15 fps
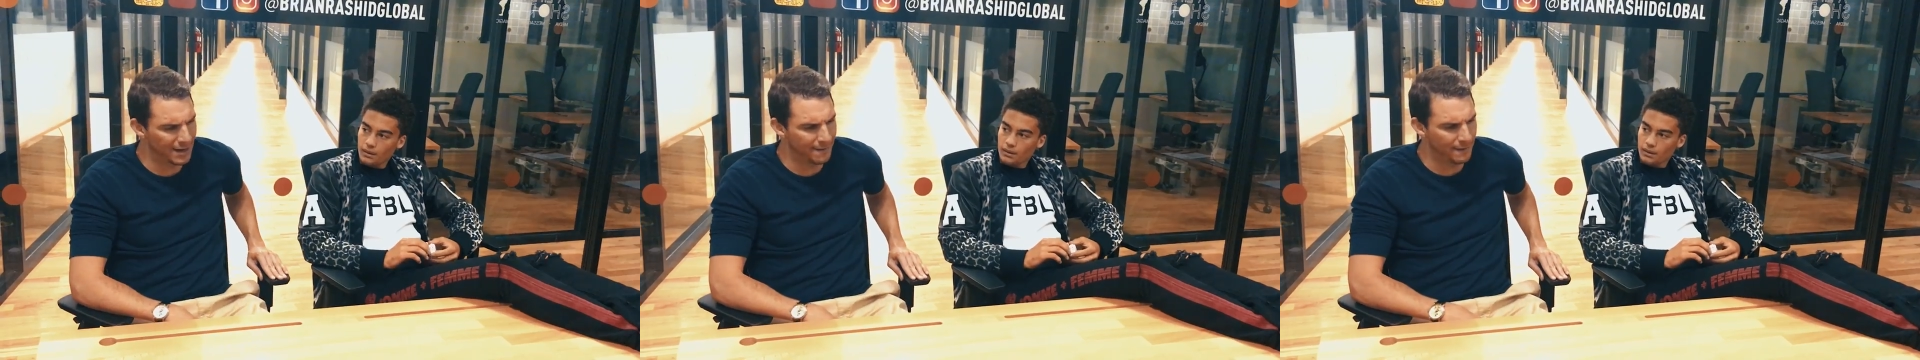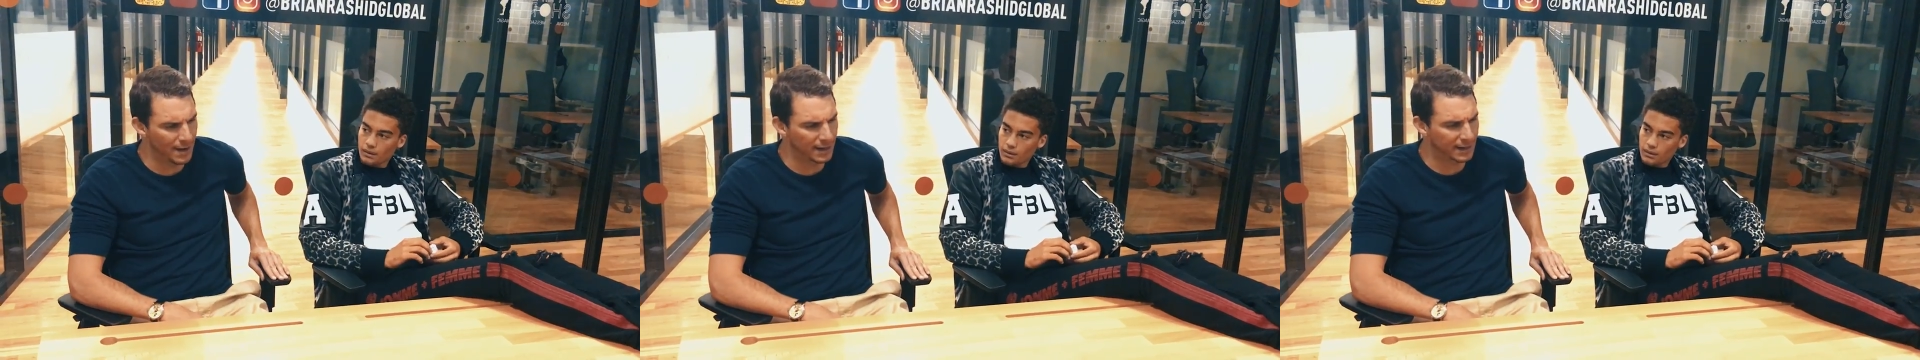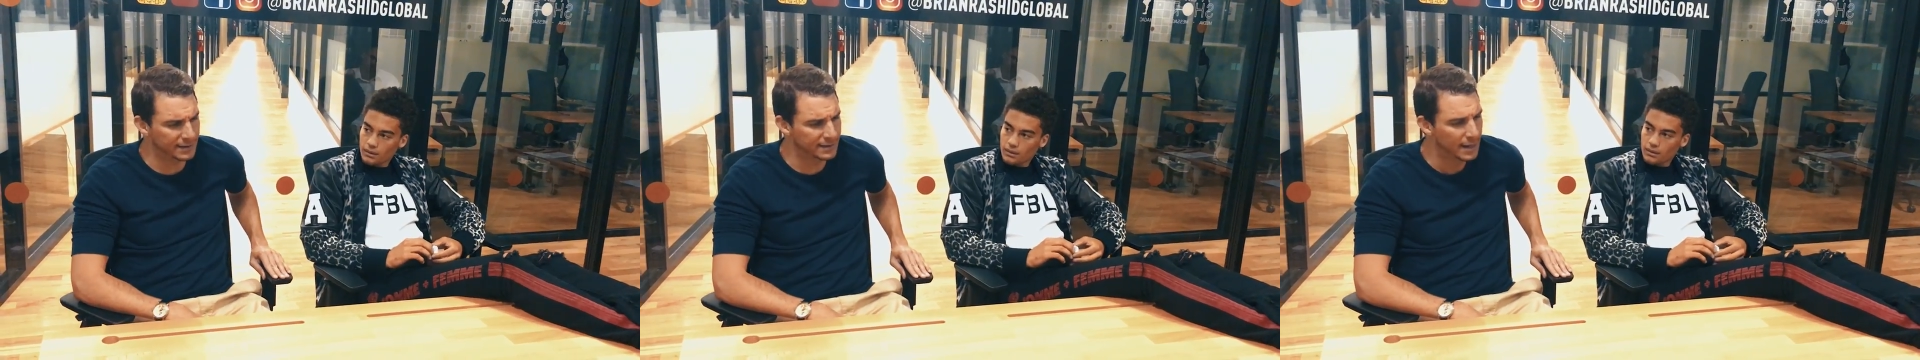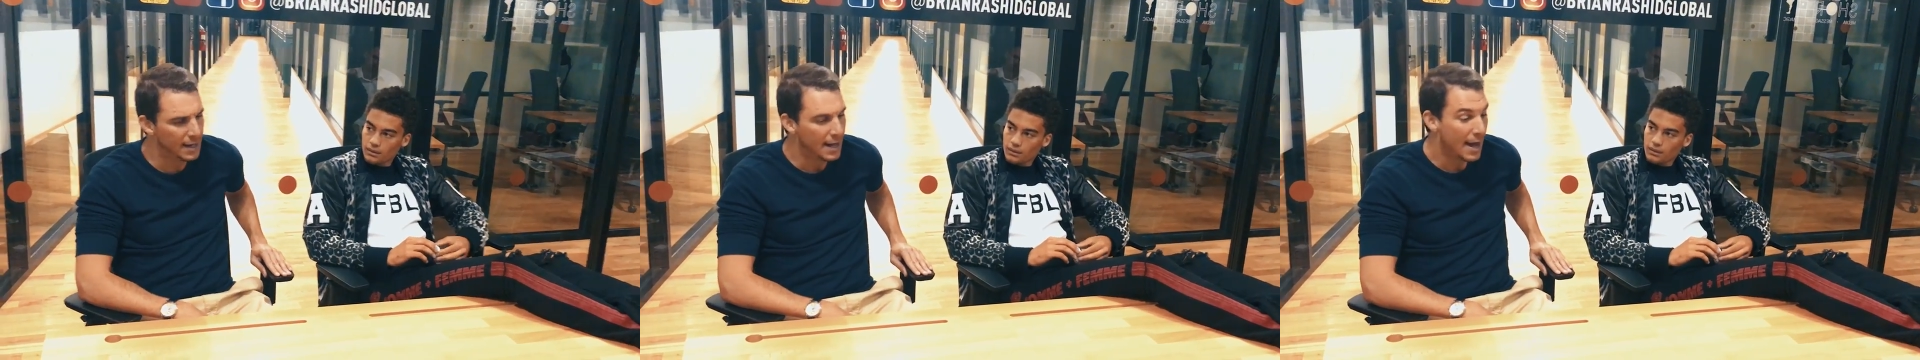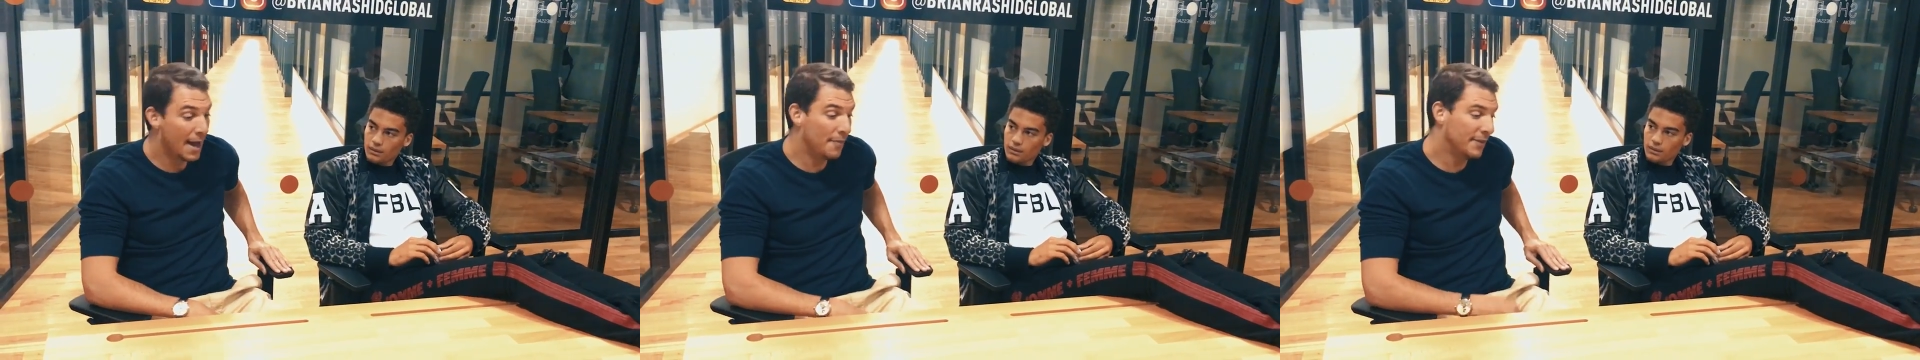Speaker 1: about because
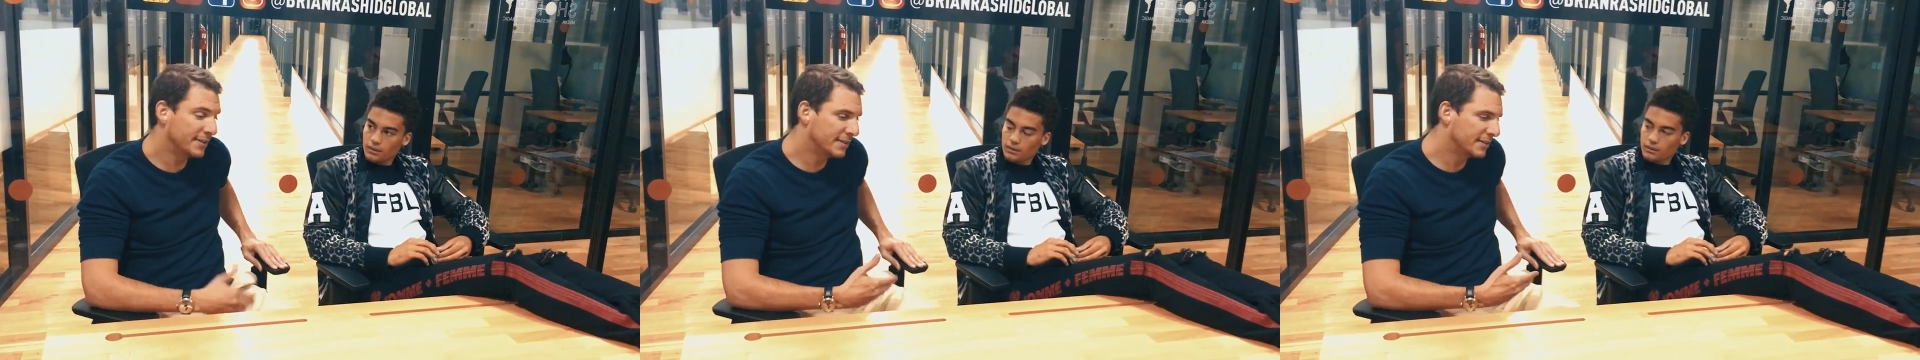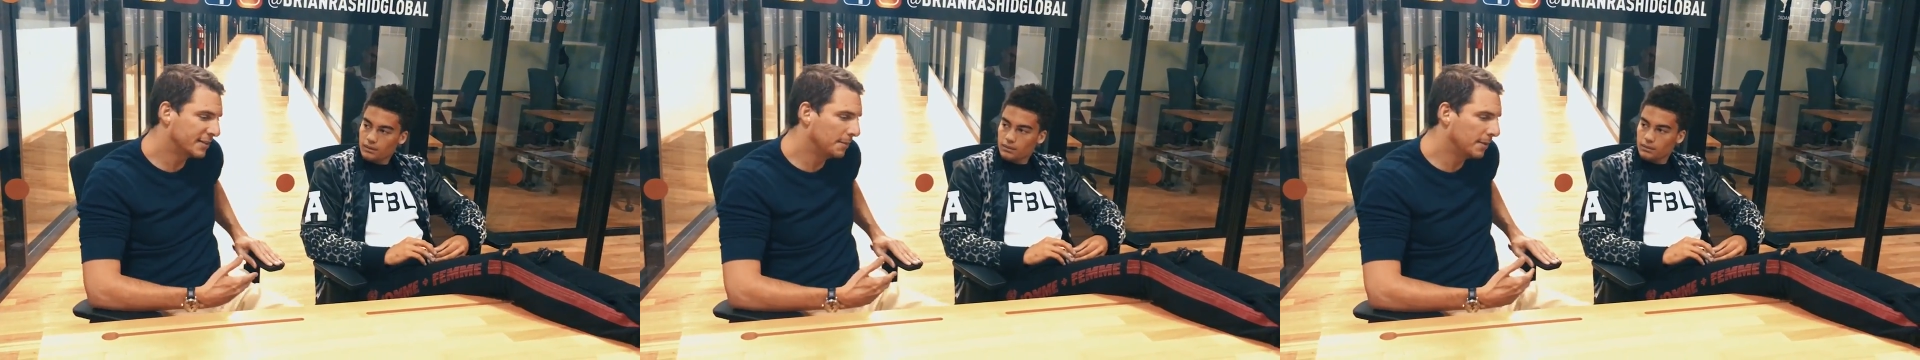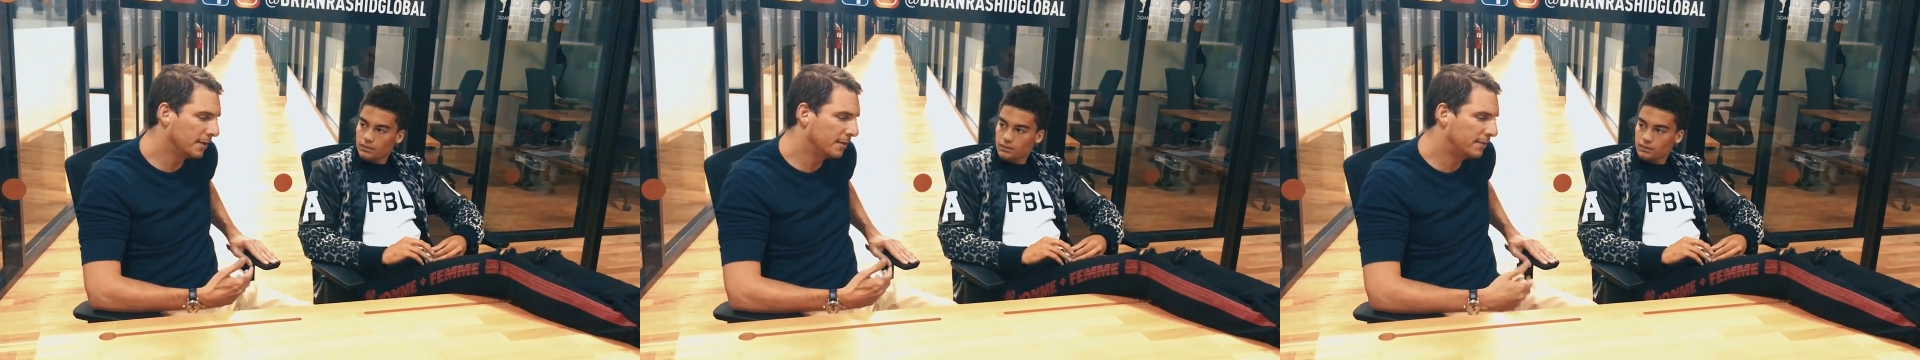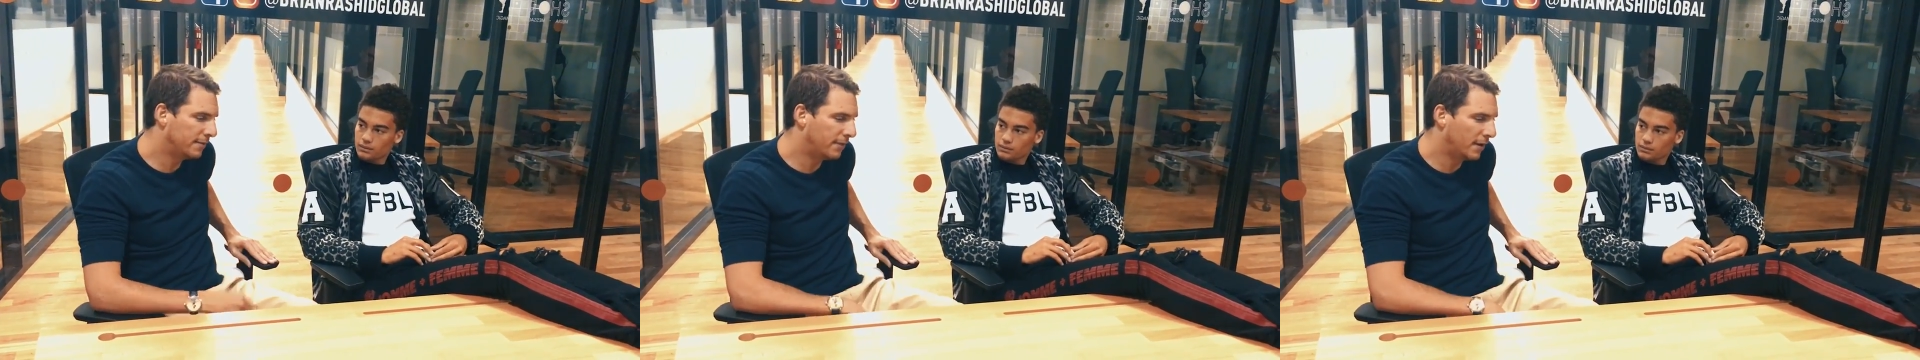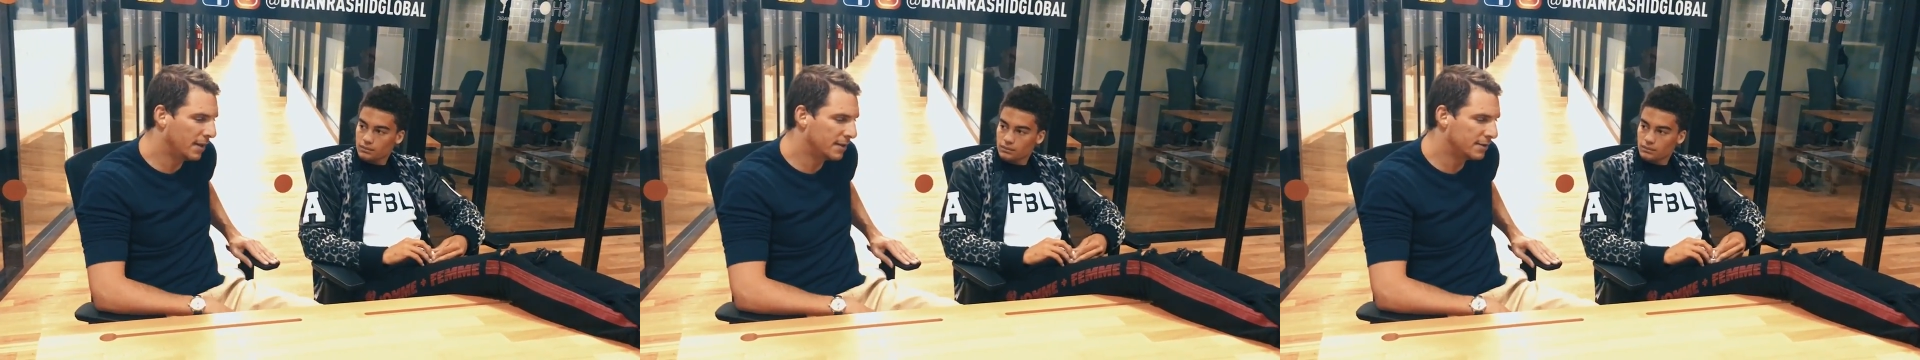and this is something
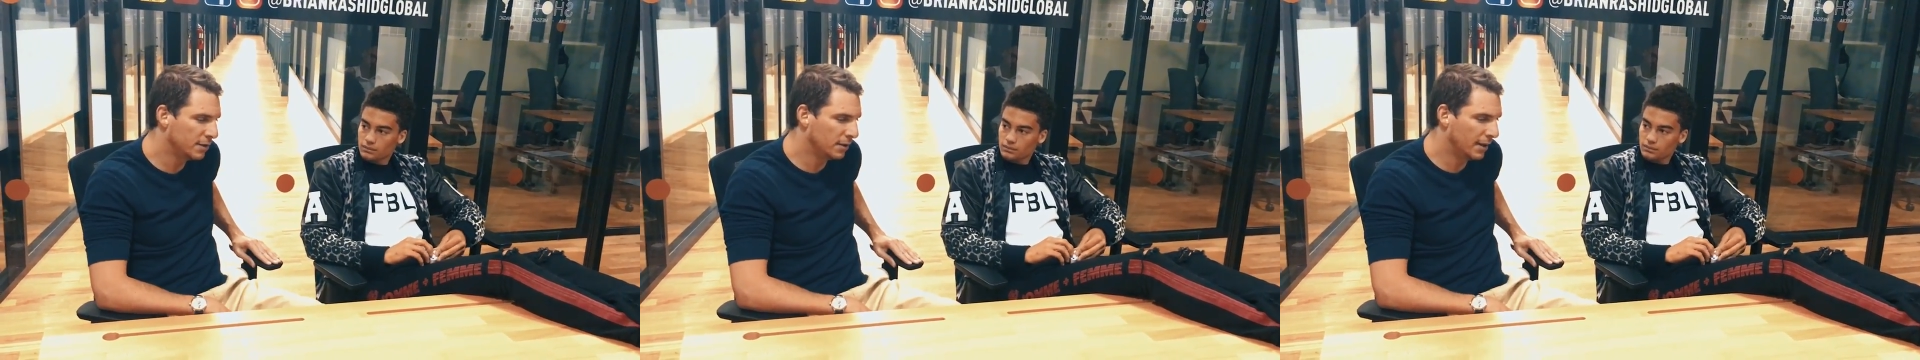funny too.